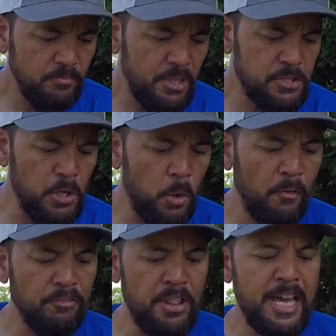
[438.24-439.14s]
So
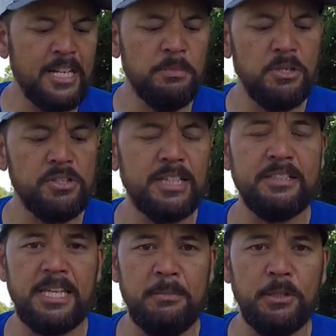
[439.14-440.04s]
for that, I'm using a
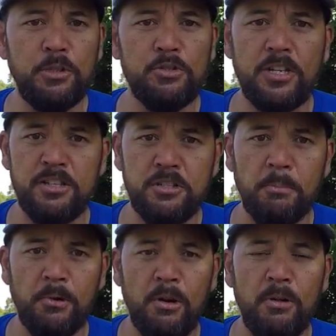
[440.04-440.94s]
Team Lew's Custom
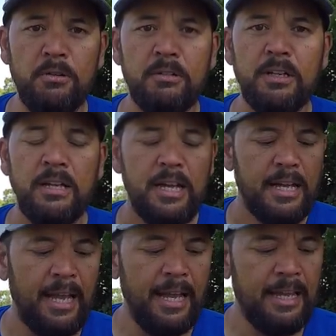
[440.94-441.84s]
Pro,
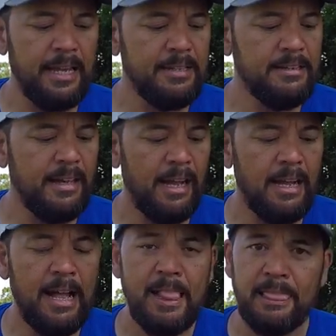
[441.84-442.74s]
and
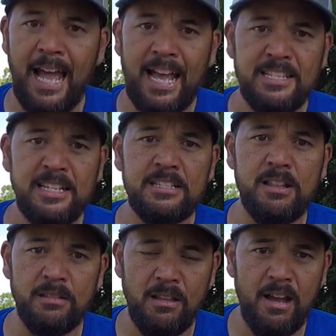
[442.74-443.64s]
last is the
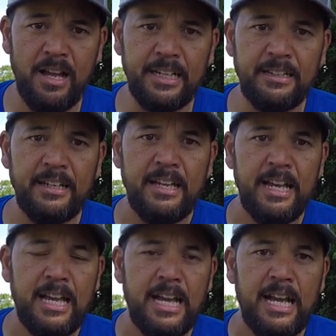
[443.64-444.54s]
line.
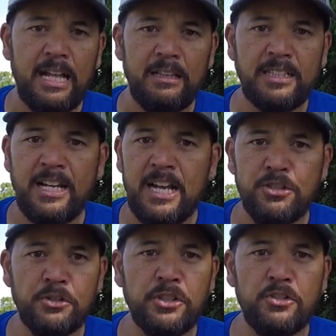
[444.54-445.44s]
A lot of guys are
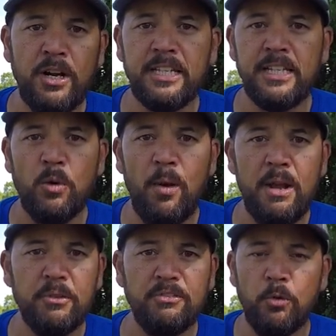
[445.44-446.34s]
going to try to get away
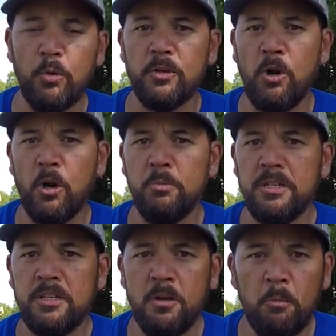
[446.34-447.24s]
with
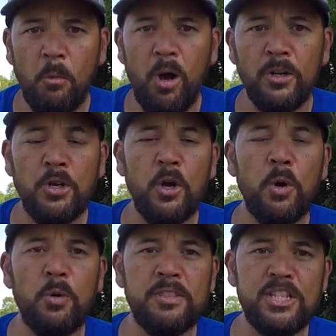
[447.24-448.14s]
fluorocarbon or
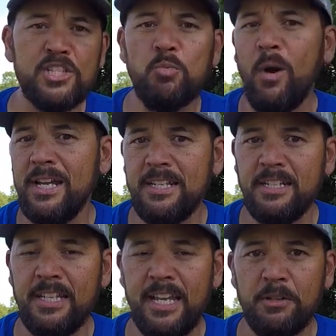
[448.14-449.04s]
mono, and this is why a
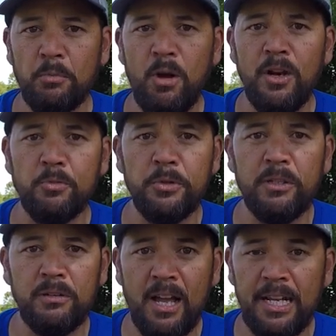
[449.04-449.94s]
dedicated rod
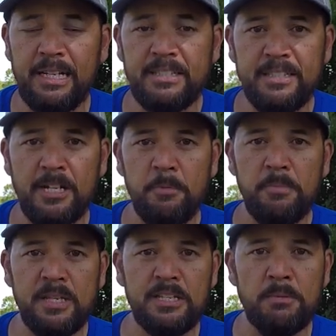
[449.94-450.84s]
reel line setup
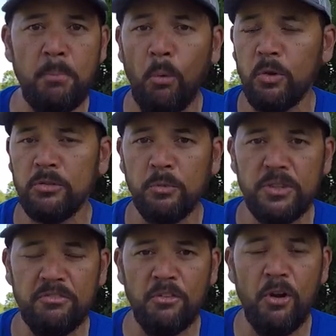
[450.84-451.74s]
is important with
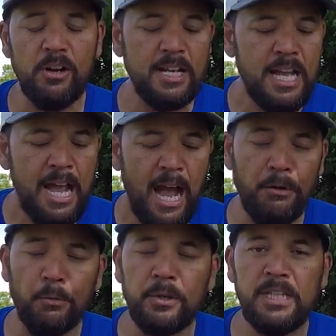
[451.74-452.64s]
the frog. I
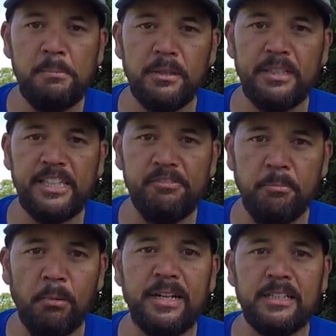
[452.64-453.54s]
really believe
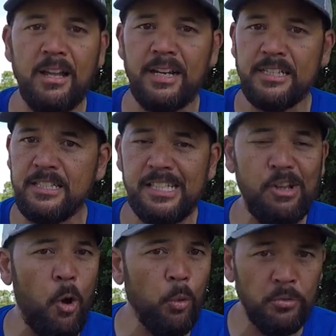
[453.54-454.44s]
braided line is the
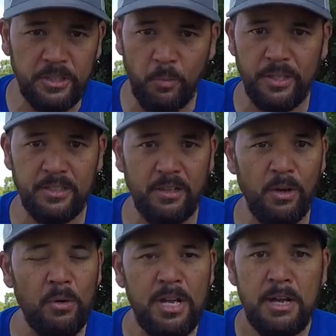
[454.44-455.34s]
only way to go.